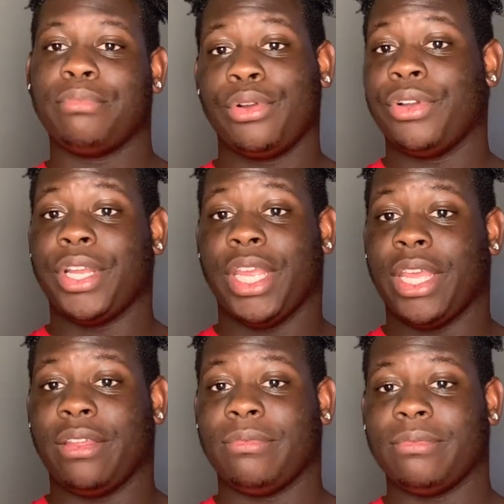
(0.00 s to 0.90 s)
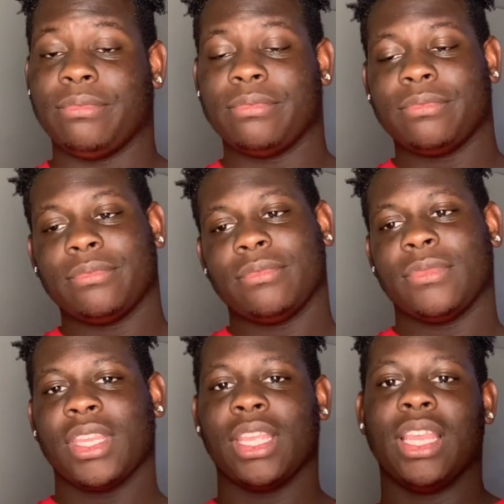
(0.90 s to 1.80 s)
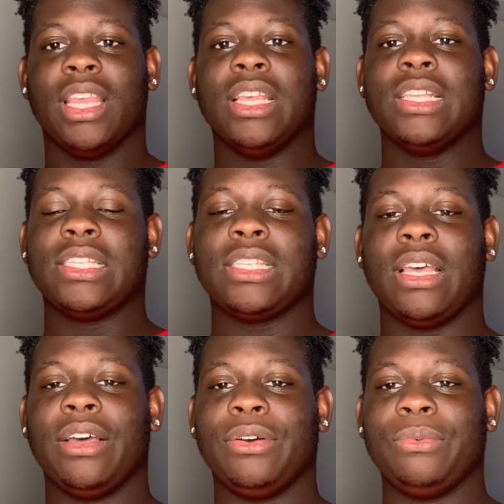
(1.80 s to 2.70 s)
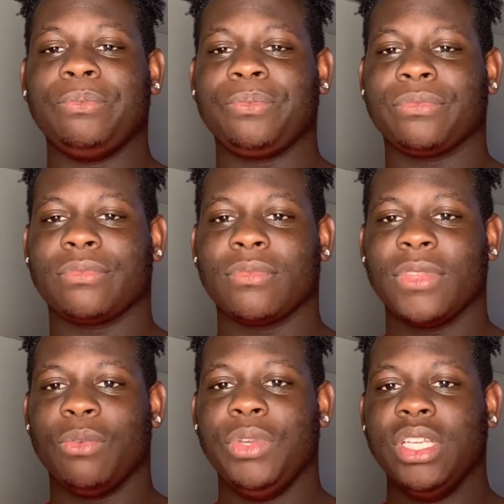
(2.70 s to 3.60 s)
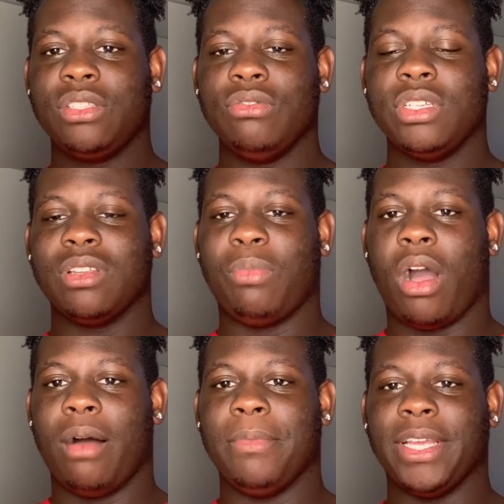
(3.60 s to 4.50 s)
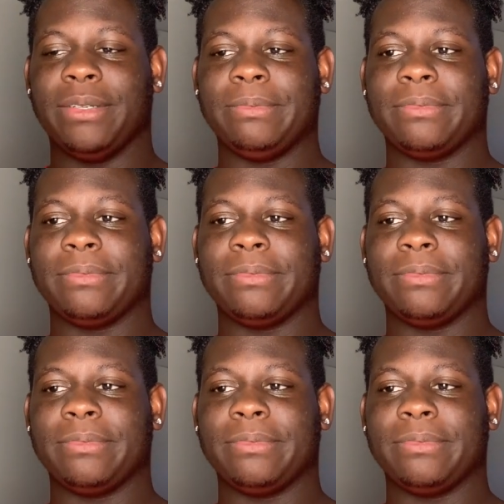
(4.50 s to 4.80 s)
Period. So we get to his apartment,